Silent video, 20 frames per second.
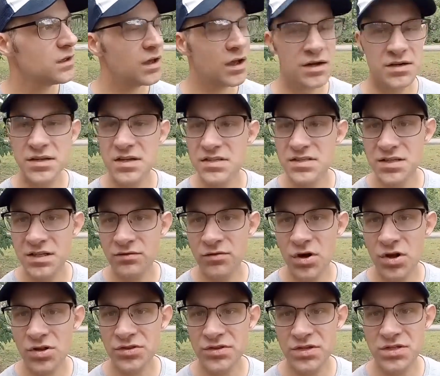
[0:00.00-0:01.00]

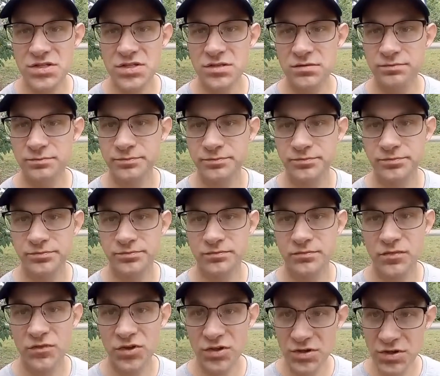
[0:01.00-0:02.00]
disadvantage
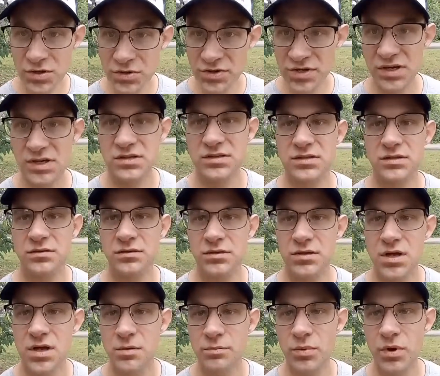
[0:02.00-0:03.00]
to do that,
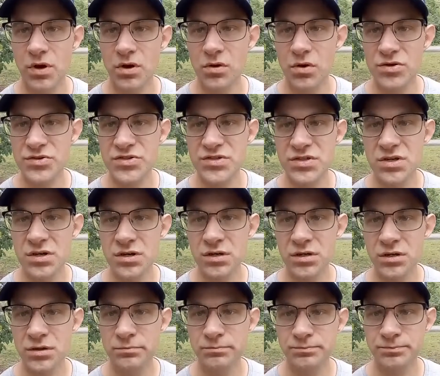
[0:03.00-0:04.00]
because
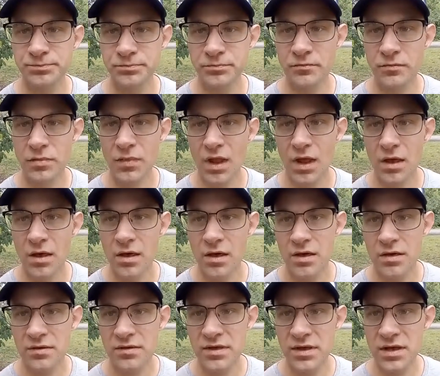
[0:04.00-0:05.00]

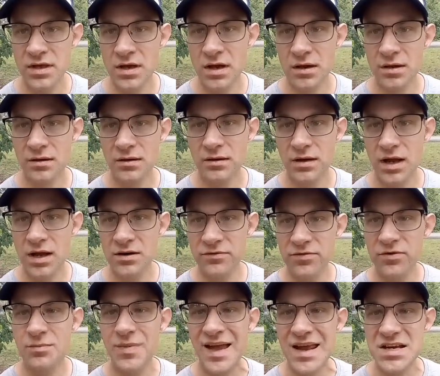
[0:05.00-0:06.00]
the
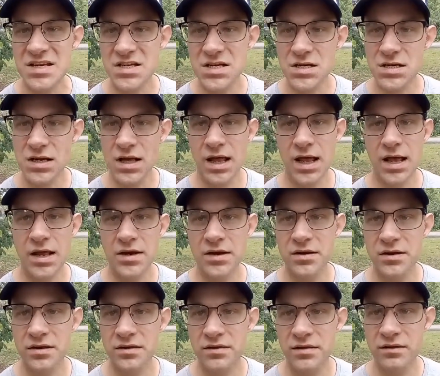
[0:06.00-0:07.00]
information
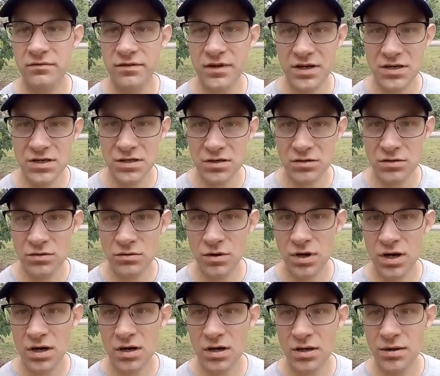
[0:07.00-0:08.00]
in the
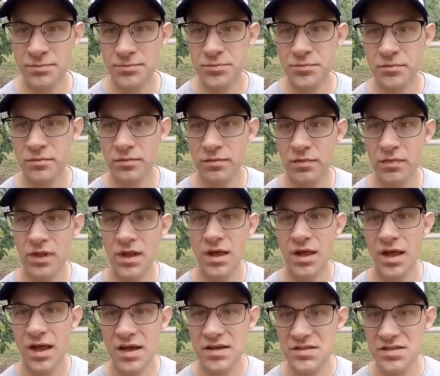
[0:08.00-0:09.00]
video
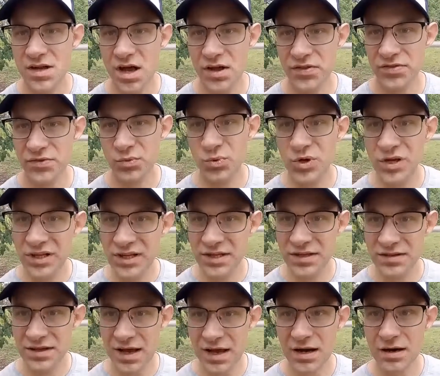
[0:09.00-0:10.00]
is not really
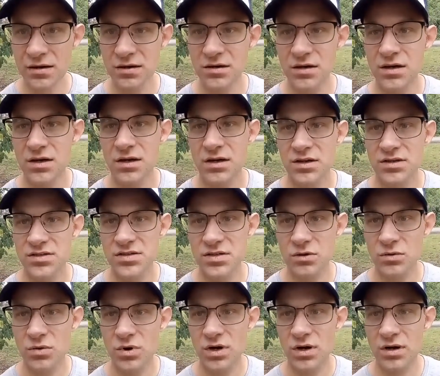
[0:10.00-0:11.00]
there, so
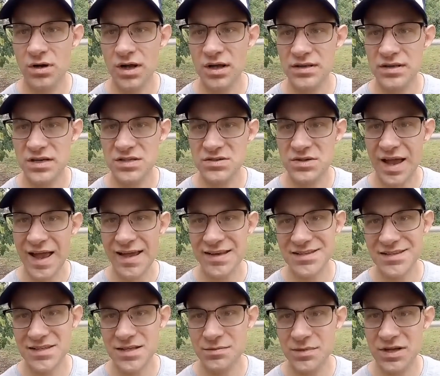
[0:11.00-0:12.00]
it has to
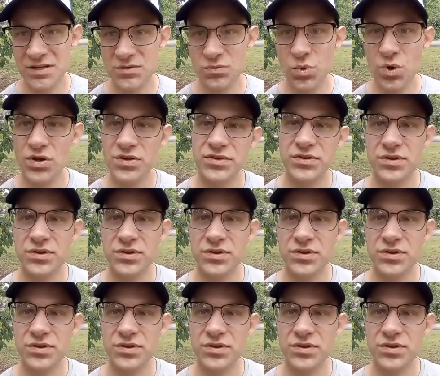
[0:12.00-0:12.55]
estimate what